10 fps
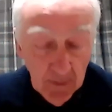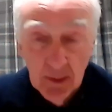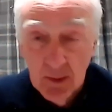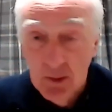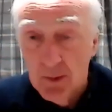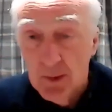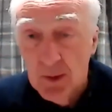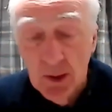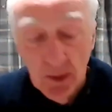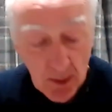It's not that
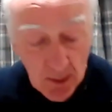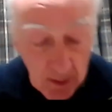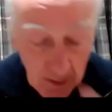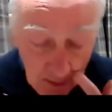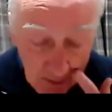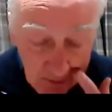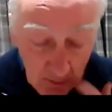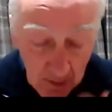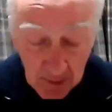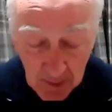Jesus needed
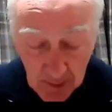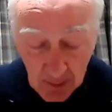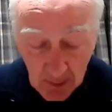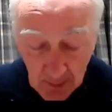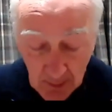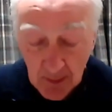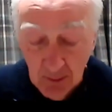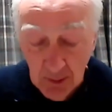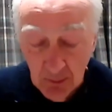to ask that to,